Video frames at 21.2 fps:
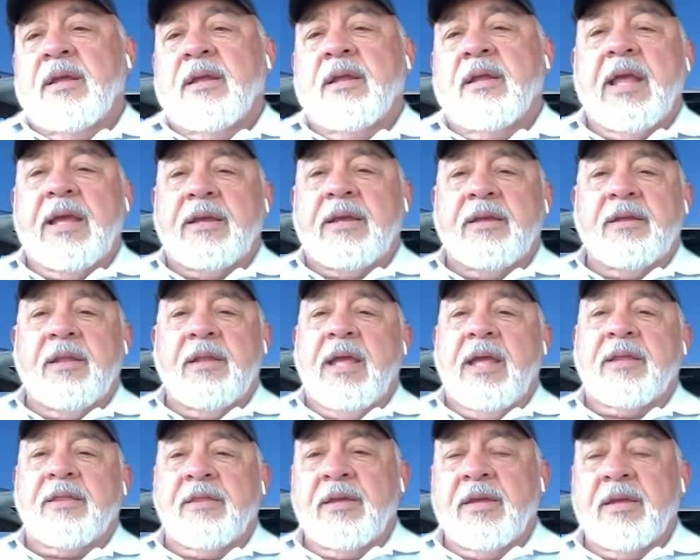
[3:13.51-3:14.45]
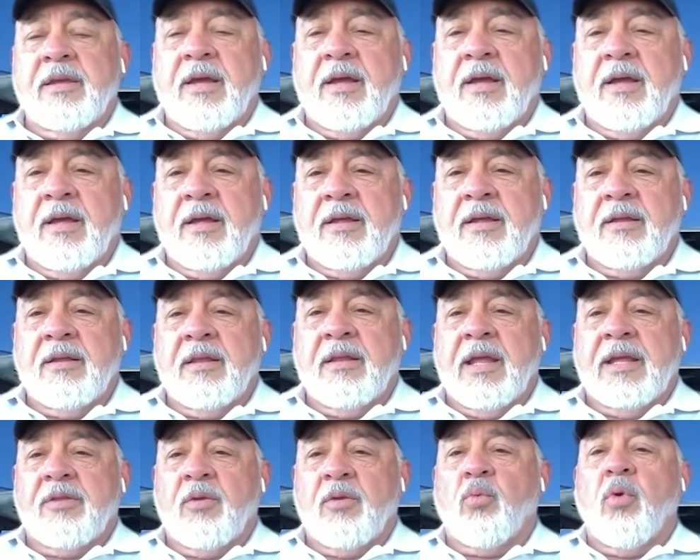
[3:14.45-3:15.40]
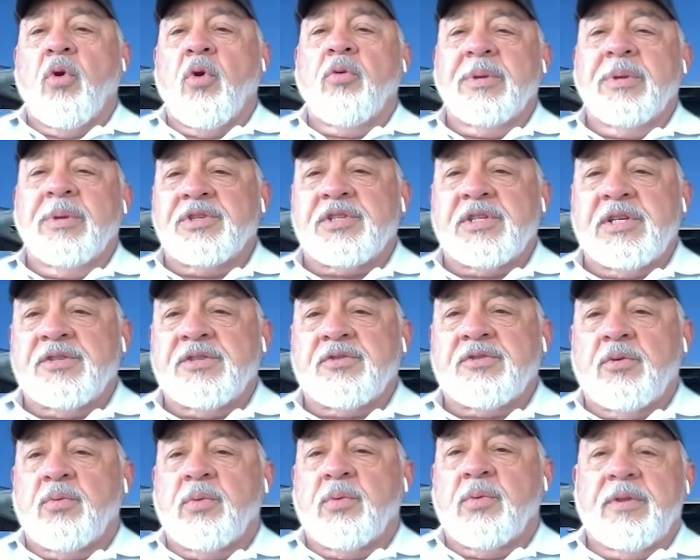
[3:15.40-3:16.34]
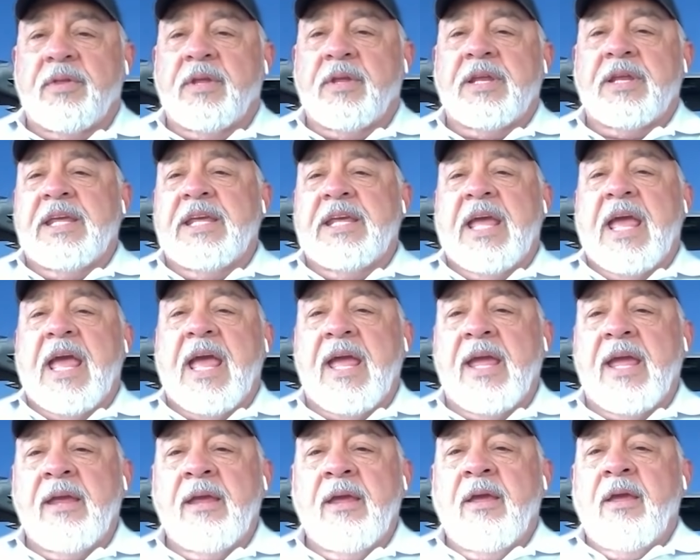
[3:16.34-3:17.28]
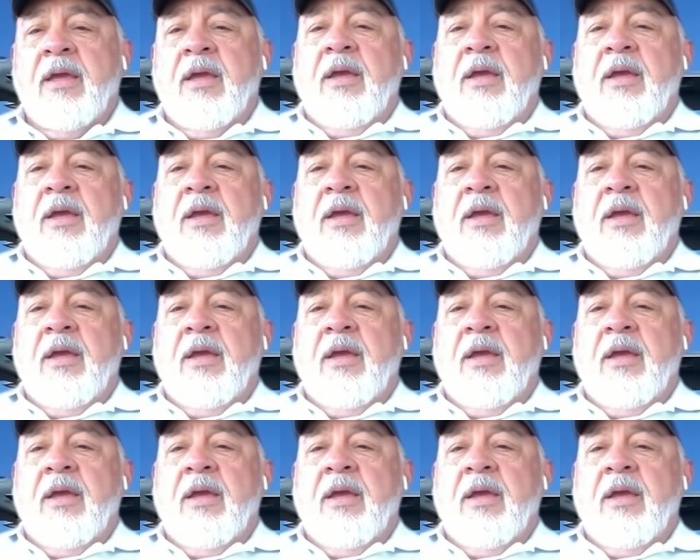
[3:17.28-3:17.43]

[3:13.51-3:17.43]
like like the uh, like the Roman Caesar with an E A,